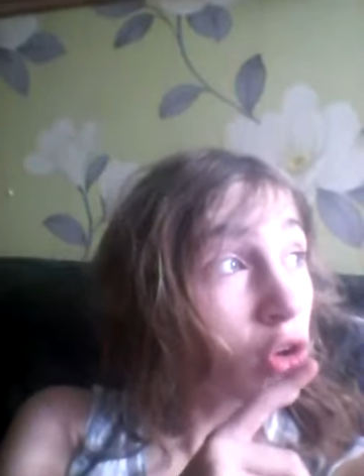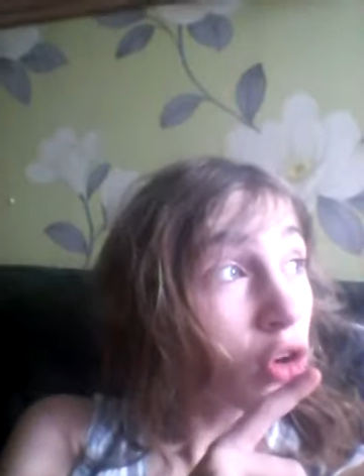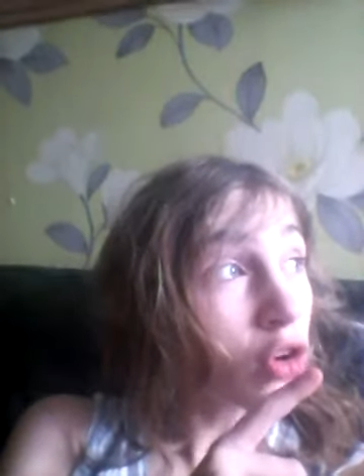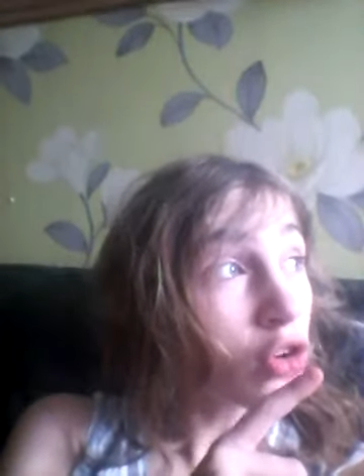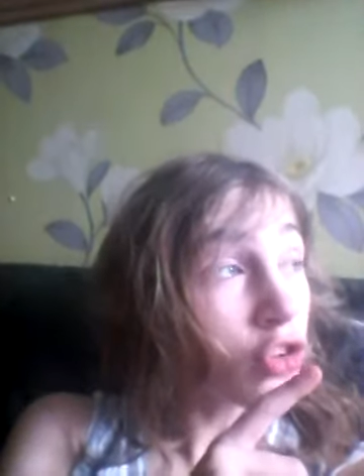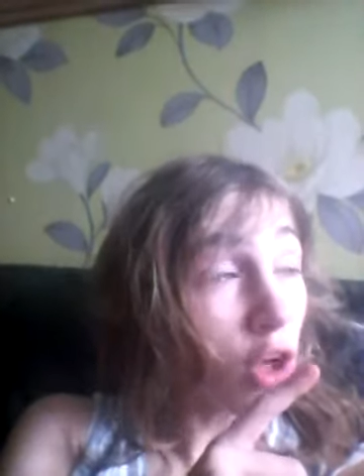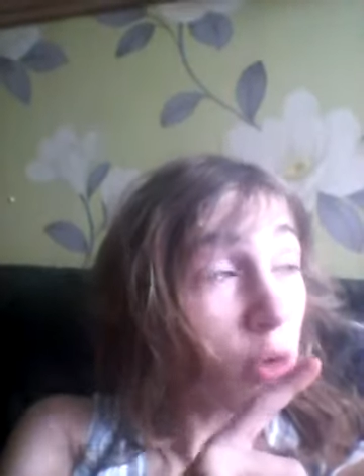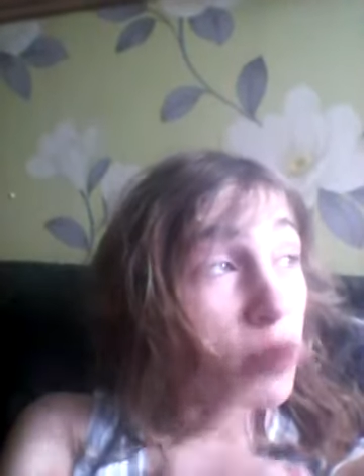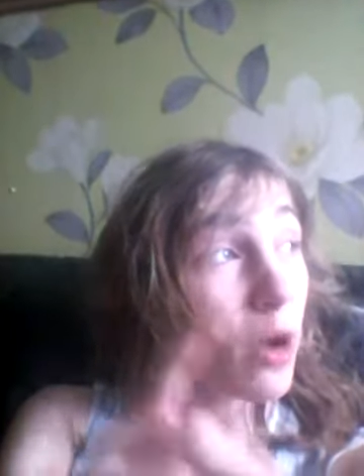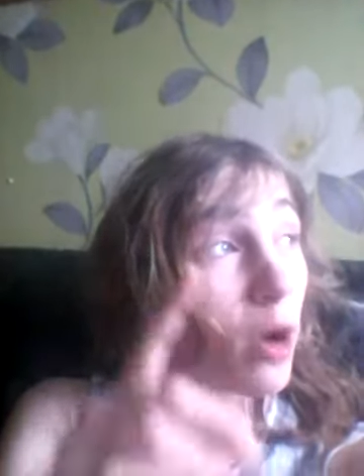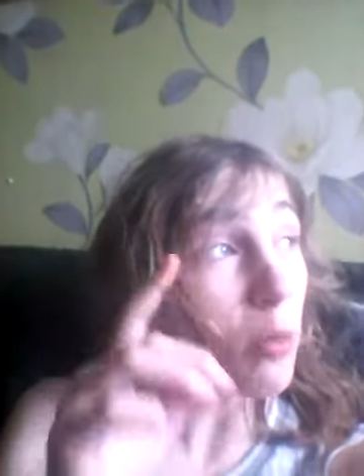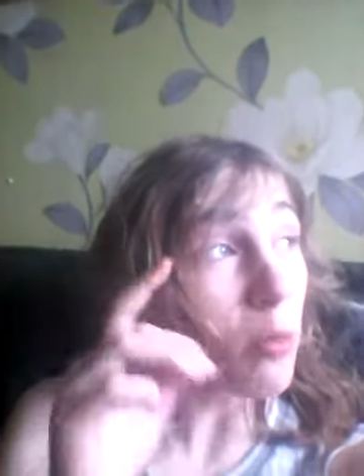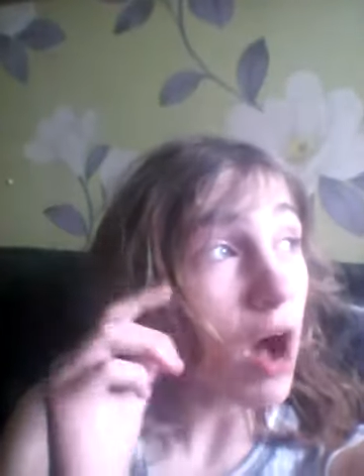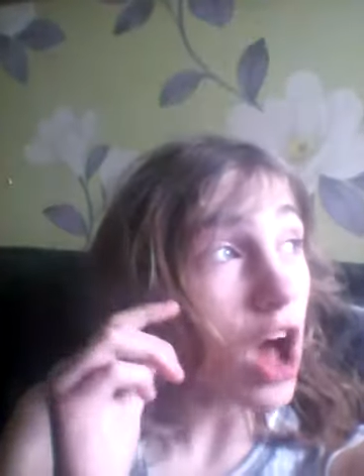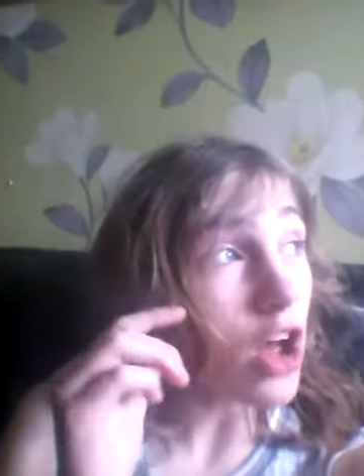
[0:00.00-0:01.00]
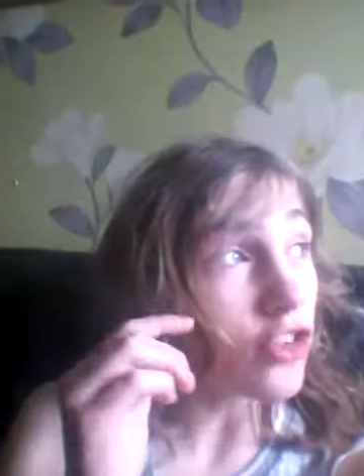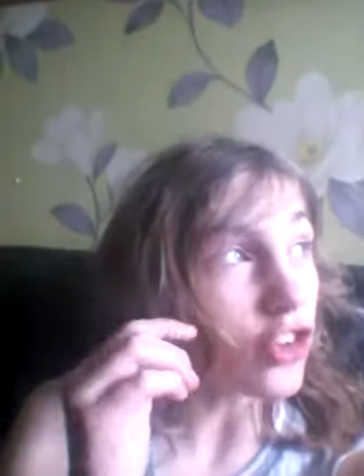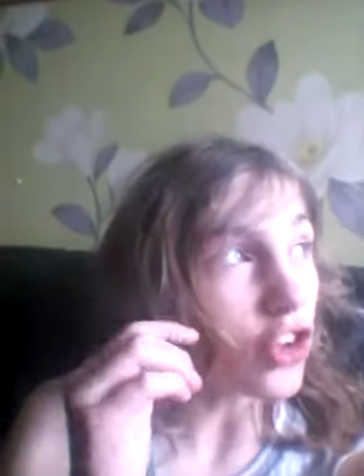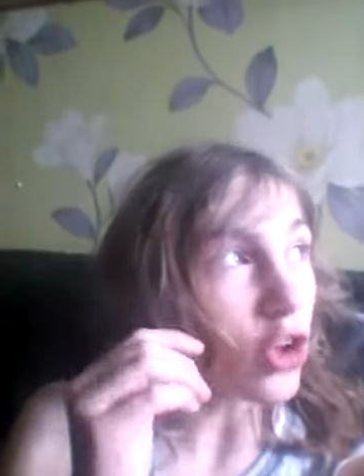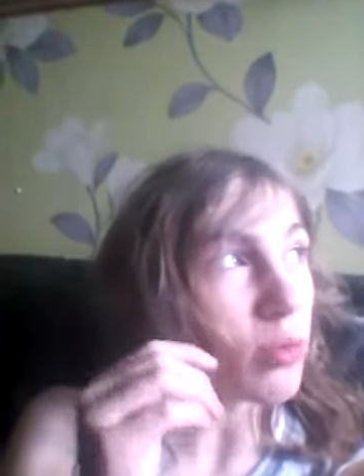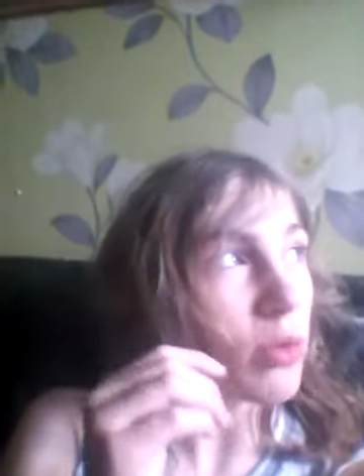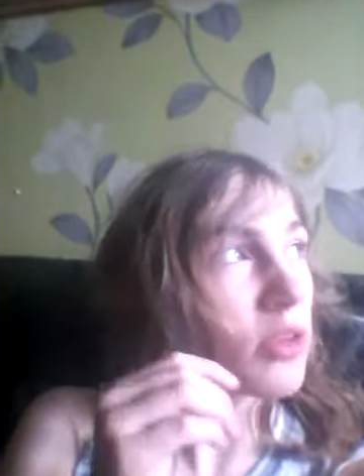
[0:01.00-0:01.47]
because I will murder
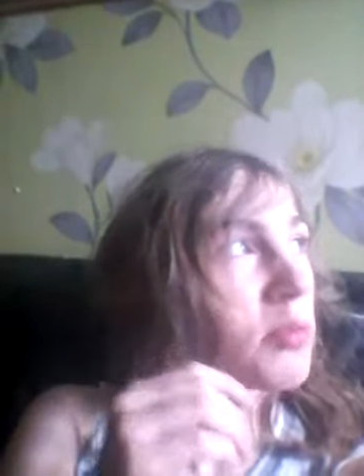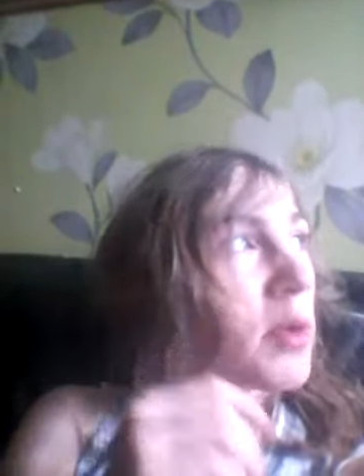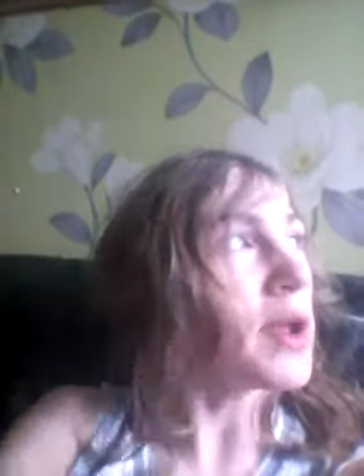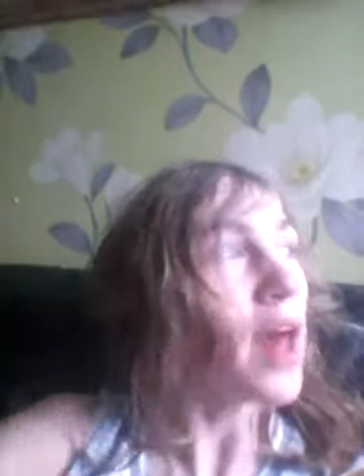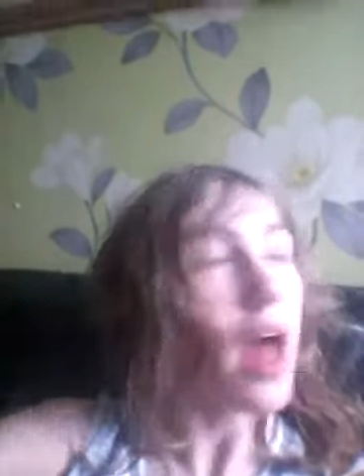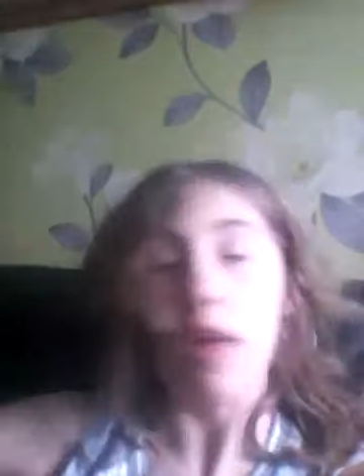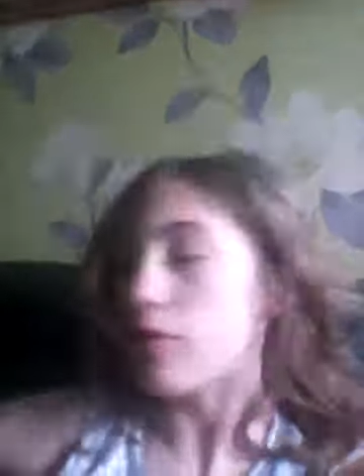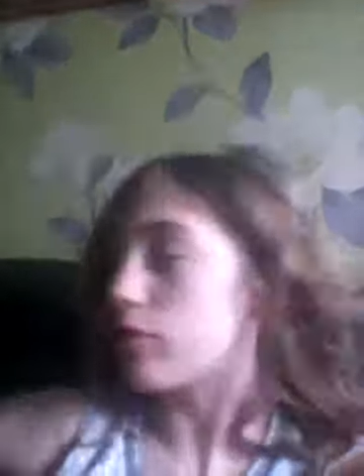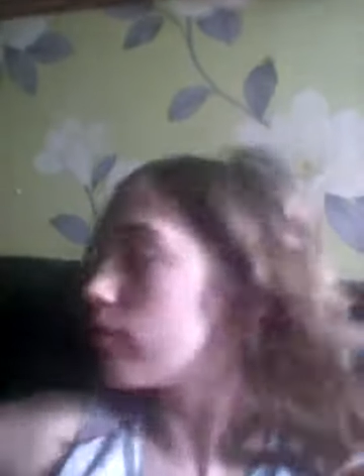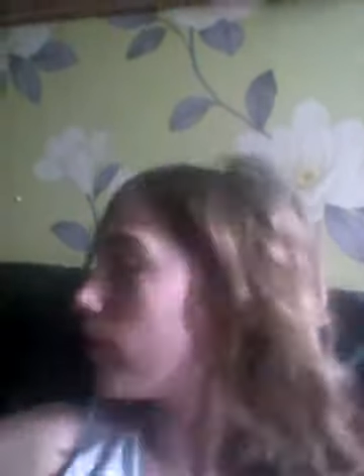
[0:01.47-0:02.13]
you. Where's my knife? Where's